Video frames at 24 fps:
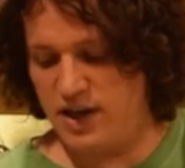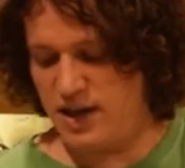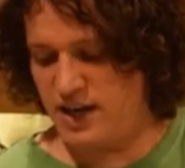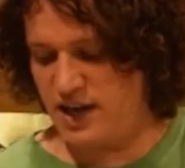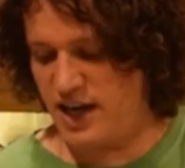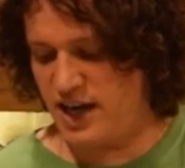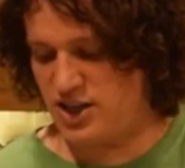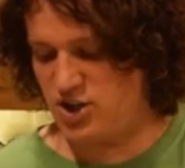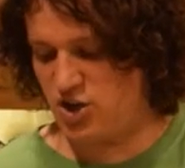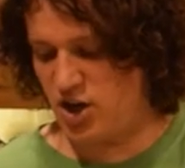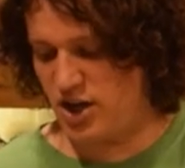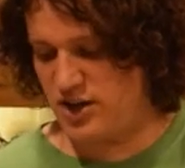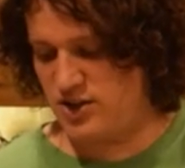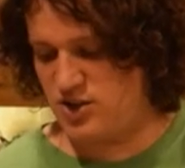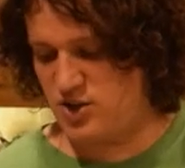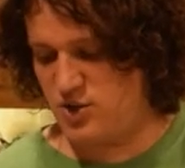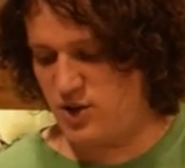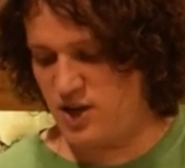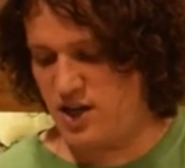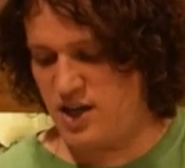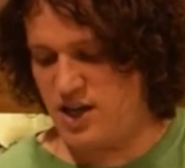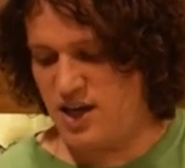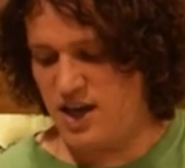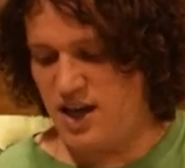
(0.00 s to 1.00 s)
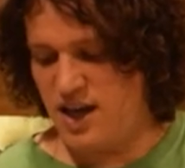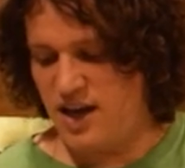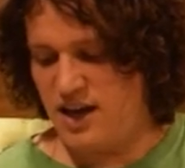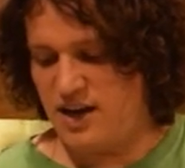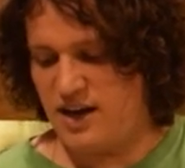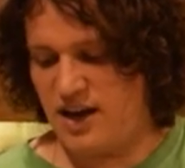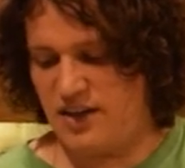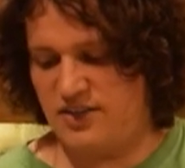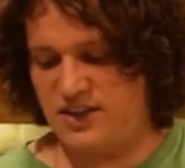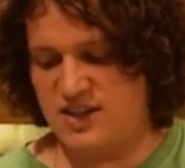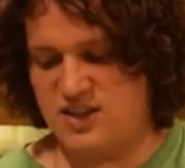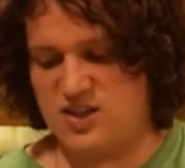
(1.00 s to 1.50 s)
catch onto it.
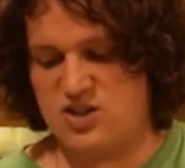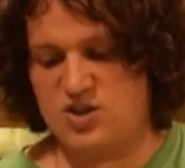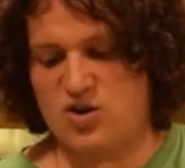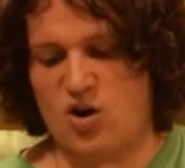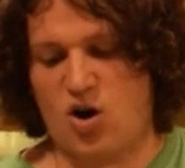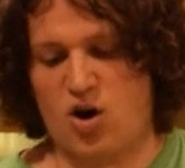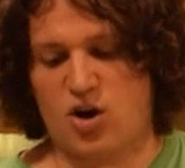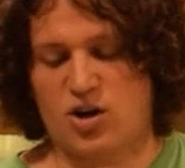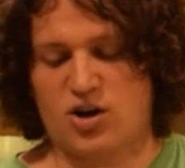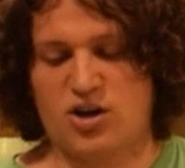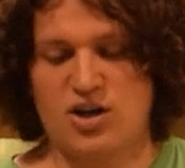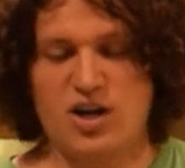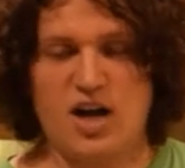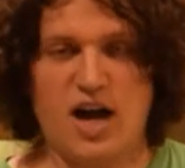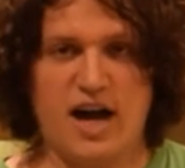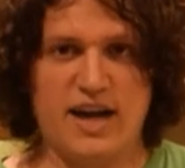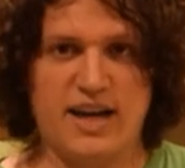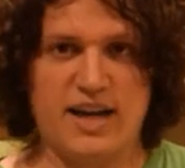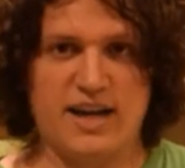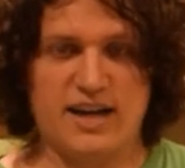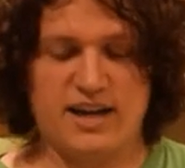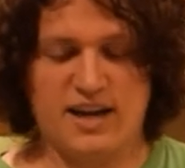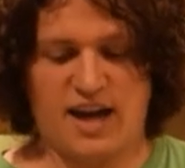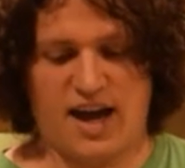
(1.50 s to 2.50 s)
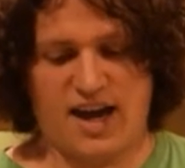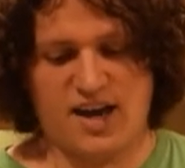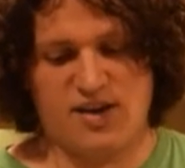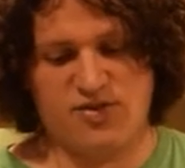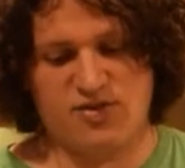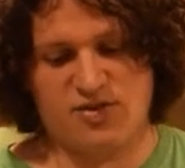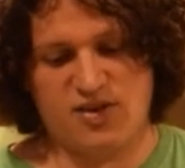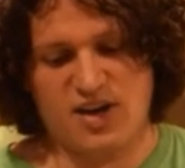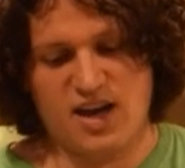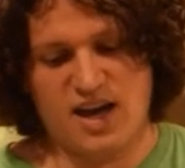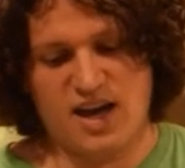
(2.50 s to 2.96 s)
Now this is our cutting knife,